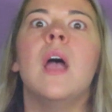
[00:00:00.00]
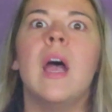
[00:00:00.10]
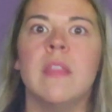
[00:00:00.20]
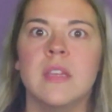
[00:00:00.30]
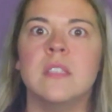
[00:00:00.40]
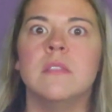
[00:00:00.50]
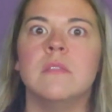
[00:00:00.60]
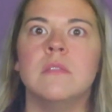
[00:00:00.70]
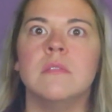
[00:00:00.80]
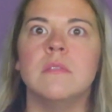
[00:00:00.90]
And
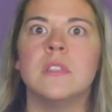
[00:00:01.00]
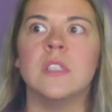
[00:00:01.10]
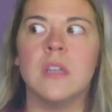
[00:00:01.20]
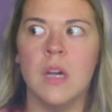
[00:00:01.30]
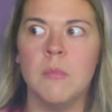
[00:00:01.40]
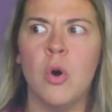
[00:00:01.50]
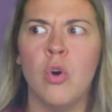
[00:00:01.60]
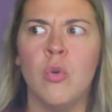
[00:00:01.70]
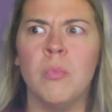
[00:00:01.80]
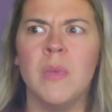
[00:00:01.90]
then to come
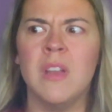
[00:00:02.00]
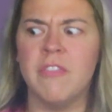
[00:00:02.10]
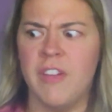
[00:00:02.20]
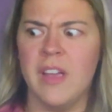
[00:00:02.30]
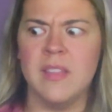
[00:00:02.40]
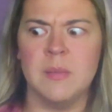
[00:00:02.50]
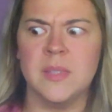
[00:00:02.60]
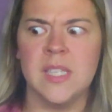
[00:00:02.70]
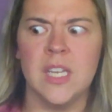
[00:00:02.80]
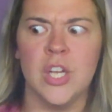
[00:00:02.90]
home and find them
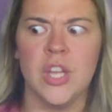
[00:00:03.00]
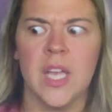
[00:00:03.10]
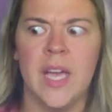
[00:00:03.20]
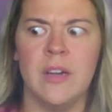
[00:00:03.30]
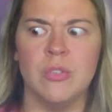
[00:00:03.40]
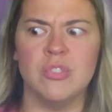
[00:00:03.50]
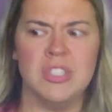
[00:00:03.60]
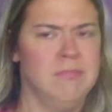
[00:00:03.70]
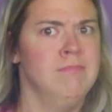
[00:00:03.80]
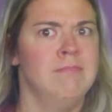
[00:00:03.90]
sitting on the
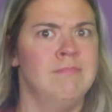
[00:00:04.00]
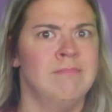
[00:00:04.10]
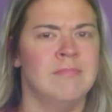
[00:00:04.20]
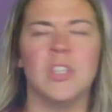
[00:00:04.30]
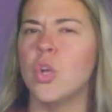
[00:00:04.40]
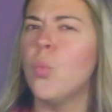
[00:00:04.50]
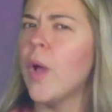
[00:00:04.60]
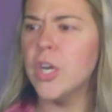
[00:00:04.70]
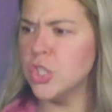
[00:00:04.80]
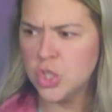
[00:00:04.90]
couch, you know,
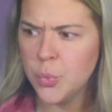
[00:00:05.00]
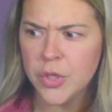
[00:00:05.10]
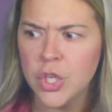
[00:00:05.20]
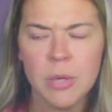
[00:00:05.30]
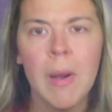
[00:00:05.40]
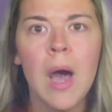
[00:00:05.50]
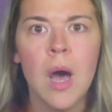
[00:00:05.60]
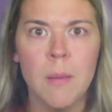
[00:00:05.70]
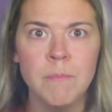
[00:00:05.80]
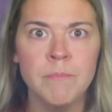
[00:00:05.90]
why aren't you with your
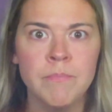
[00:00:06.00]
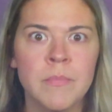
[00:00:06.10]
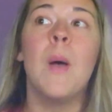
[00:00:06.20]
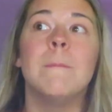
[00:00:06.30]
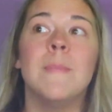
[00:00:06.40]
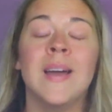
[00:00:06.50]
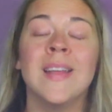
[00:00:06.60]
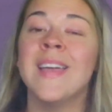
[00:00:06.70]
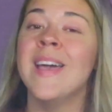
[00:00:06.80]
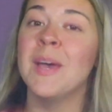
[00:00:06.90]
mom?
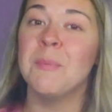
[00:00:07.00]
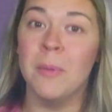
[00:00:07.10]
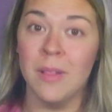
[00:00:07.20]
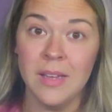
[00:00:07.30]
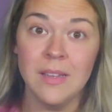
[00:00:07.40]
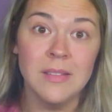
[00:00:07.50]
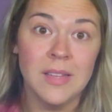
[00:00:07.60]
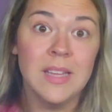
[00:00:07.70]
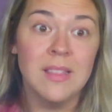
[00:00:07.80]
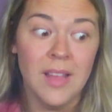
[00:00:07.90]
Monica had
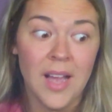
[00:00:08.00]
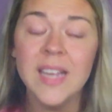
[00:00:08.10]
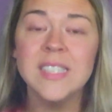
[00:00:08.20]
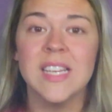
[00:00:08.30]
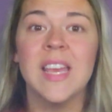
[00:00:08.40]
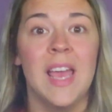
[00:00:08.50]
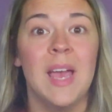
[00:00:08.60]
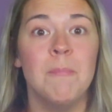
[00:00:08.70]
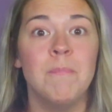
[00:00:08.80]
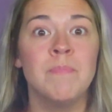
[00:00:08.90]
blatantly lied to
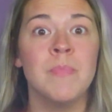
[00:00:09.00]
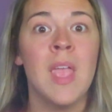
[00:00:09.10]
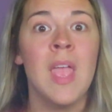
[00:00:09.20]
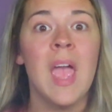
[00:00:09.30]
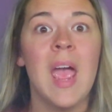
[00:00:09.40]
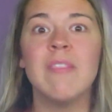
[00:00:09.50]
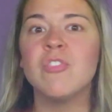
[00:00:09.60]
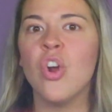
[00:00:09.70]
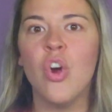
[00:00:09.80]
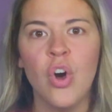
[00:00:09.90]
him
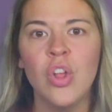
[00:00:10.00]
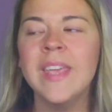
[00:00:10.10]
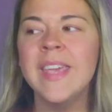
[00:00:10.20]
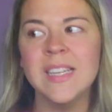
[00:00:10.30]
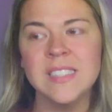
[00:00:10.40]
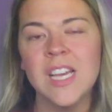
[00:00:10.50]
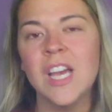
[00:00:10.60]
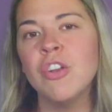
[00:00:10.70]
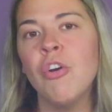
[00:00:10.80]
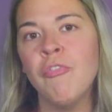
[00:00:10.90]
after all he had
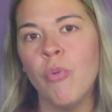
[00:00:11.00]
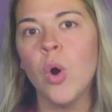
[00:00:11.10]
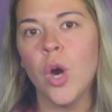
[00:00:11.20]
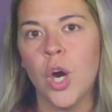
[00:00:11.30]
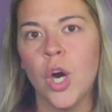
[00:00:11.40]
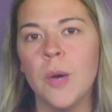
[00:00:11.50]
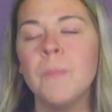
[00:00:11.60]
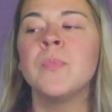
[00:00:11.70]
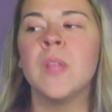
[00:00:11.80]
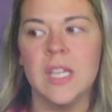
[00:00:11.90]
done for
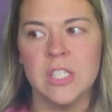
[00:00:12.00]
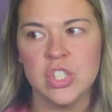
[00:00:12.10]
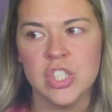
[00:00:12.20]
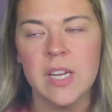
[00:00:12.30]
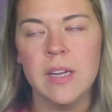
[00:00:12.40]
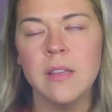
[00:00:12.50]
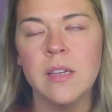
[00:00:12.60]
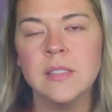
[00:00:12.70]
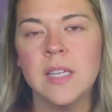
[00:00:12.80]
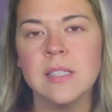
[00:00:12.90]
her, and she had the
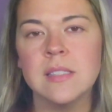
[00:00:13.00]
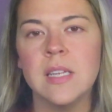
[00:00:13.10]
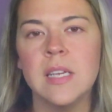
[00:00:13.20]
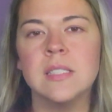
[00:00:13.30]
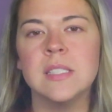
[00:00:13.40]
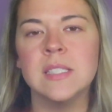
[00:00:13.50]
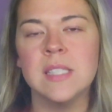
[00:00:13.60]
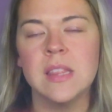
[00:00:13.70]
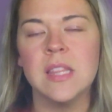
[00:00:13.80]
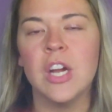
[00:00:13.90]
audacity to
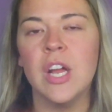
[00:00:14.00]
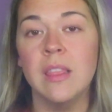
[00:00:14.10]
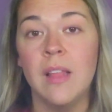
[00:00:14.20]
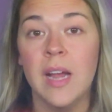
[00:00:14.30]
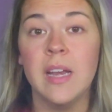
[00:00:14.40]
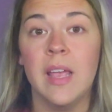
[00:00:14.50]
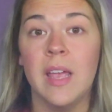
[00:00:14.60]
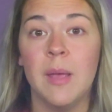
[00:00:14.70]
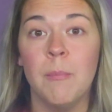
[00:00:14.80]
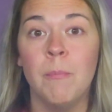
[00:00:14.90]
sit there and lie to
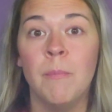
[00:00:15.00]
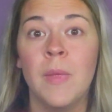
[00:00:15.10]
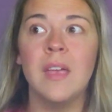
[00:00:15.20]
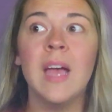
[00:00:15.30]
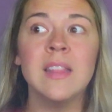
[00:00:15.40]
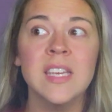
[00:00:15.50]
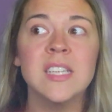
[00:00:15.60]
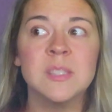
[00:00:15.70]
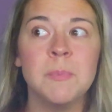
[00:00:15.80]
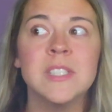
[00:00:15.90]
him at the
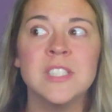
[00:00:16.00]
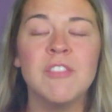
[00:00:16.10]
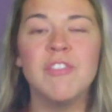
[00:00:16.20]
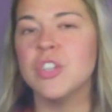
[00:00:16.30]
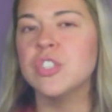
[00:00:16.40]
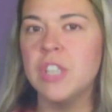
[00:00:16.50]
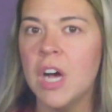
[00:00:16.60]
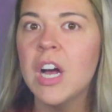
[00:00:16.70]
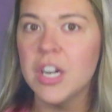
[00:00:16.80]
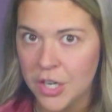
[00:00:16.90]
expense of their
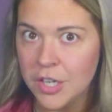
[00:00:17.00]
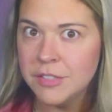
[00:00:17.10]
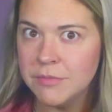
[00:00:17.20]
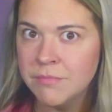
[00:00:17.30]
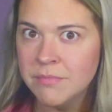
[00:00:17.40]
daughter,